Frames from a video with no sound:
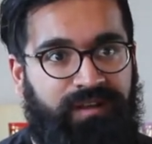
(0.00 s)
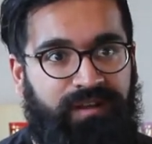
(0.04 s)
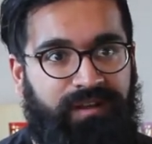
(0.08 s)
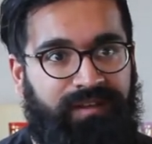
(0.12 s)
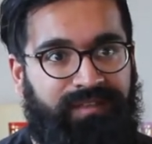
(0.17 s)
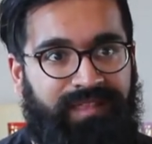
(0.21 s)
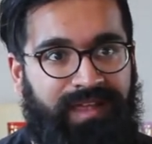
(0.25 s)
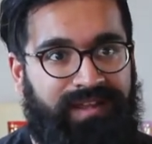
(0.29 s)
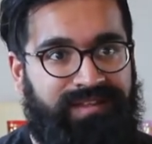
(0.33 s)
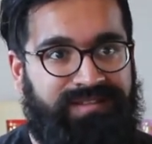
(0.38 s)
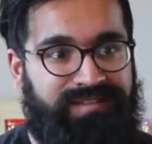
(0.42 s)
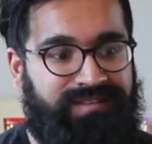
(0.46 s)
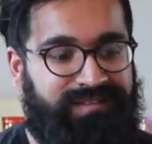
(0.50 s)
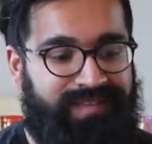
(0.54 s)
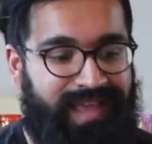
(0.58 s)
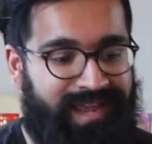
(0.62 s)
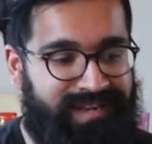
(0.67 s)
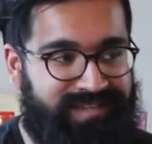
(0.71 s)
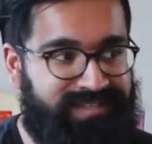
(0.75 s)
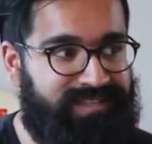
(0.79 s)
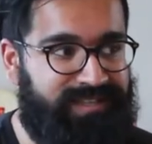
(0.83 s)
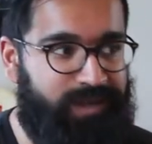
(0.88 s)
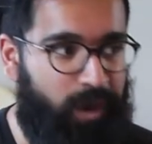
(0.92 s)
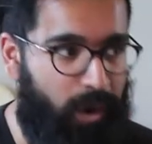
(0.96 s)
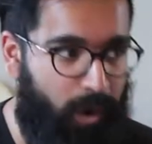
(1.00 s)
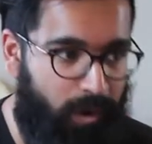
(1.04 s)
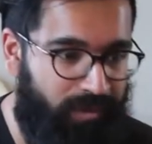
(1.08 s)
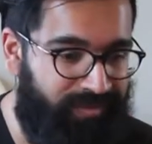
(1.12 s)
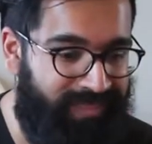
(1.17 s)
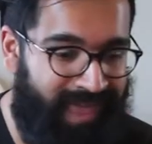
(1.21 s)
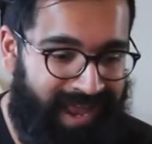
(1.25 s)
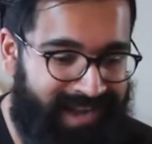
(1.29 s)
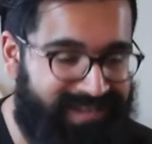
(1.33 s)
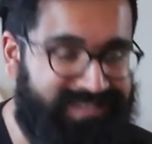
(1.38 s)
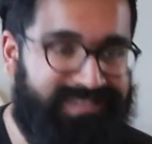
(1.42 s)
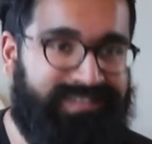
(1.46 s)
Like that's
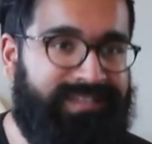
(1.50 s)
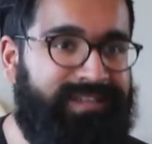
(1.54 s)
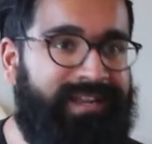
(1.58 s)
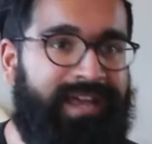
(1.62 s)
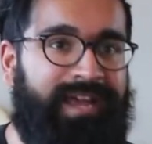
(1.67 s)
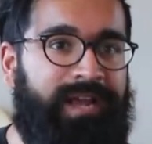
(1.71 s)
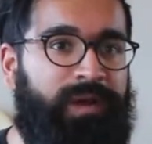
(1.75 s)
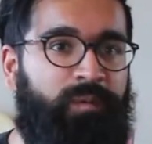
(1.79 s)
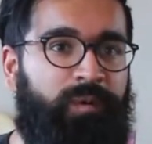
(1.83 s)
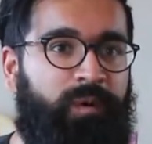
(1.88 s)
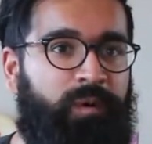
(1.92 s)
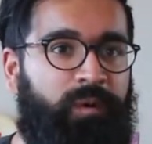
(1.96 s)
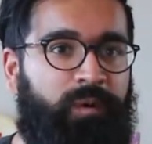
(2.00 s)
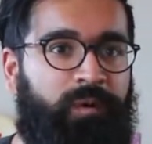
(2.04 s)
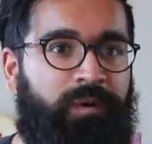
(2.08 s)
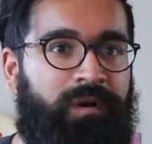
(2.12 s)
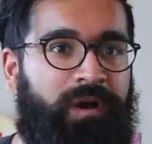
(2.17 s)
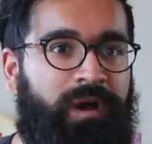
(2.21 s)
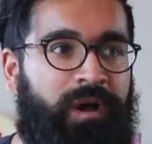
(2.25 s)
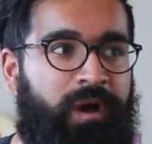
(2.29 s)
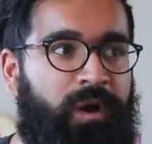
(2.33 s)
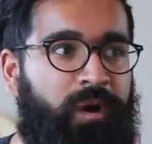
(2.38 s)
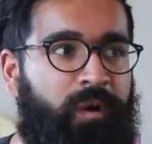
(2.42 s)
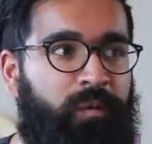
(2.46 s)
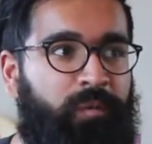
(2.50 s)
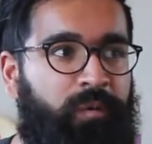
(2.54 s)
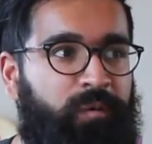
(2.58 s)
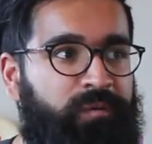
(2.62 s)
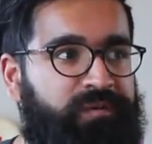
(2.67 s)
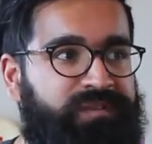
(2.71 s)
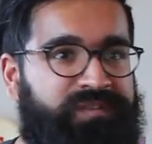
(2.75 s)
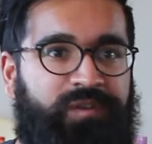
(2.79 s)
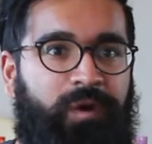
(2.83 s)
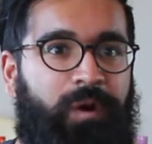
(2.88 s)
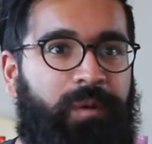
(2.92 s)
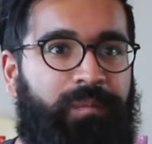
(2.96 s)
the day
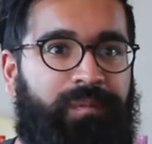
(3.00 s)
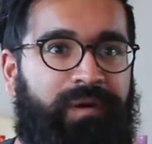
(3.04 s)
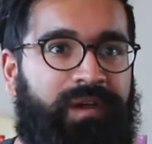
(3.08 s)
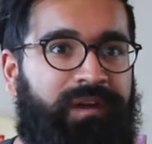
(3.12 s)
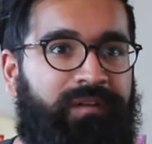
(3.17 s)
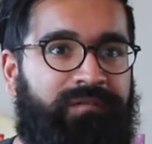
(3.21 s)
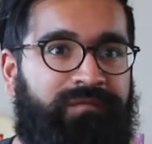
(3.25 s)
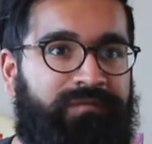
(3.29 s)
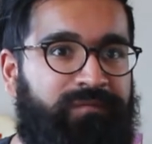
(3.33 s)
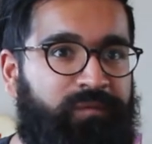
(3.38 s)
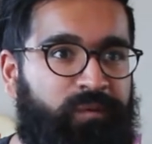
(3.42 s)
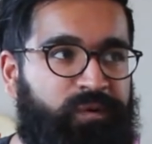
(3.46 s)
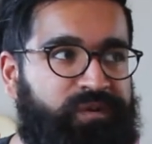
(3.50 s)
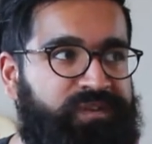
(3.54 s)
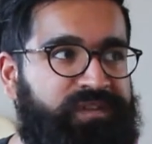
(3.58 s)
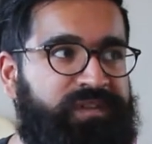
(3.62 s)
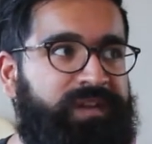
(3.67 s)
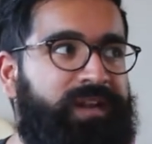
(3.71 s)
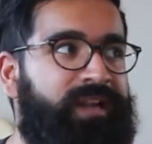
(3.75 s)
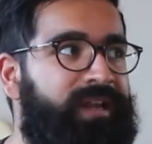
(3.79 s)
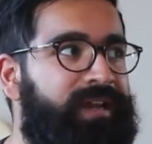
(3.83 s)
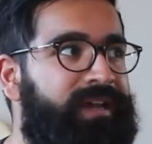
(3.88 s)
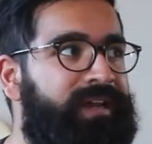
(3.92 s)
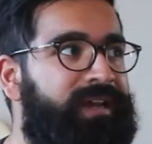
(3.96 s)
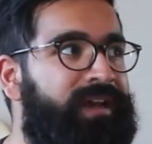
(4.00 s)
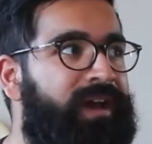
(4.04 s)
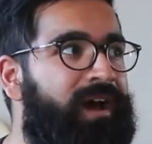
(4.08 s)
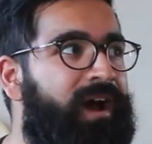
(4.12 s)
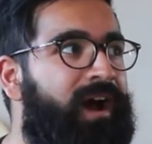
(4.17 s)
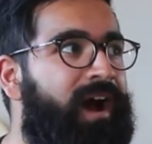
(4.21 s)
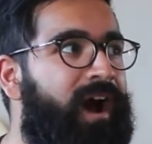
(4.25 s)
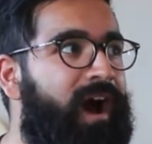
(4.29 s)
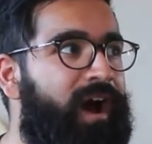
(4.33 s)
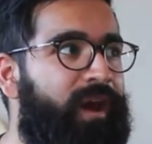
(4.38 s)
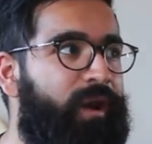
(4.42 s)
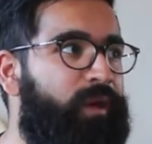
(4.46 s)
we'll stop. And unfortunately,
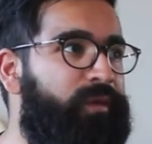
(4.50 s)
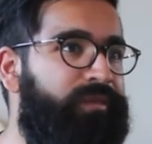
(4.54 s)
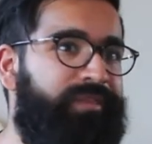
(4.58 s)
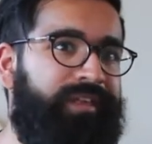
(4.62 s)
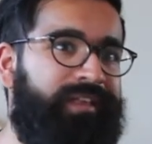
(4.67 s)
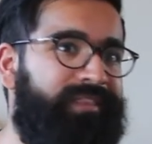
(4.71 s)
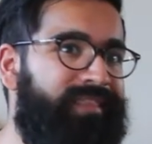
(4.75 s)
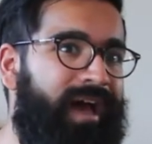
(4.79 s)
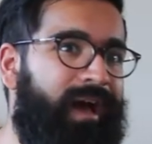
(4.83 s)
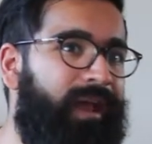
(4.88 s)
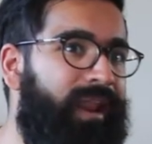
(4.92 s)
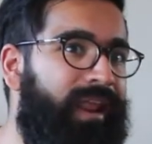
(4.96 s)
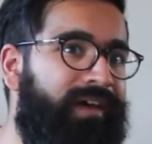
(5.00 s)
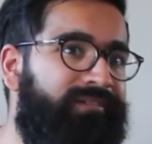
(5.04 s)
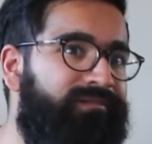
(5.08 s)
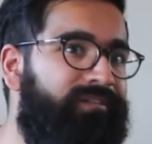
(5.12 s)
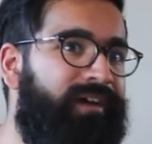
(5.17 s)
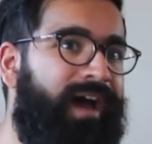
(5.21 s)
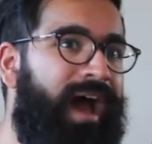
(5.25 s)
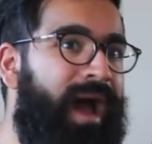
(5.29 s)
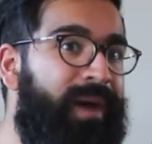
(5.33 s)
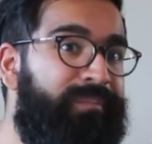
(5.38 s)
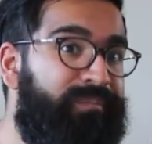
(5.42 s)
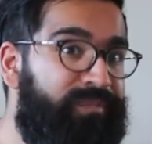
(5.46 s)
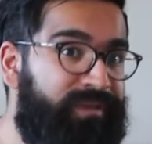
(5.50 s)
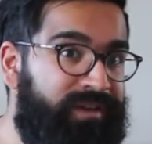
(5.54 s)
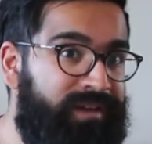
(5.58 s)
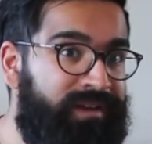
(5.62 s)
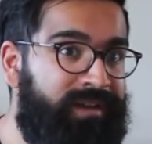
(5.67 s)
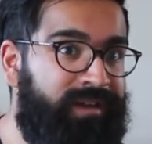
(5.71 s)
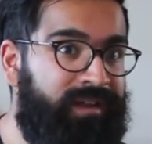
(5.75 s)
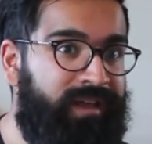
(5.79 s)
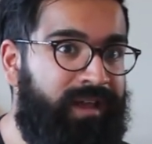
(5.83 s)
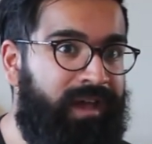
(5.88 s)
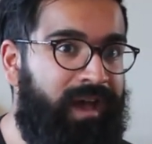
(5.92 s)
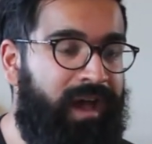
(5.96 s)
I don't think that'll ever
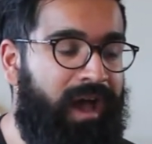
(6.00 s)
happen.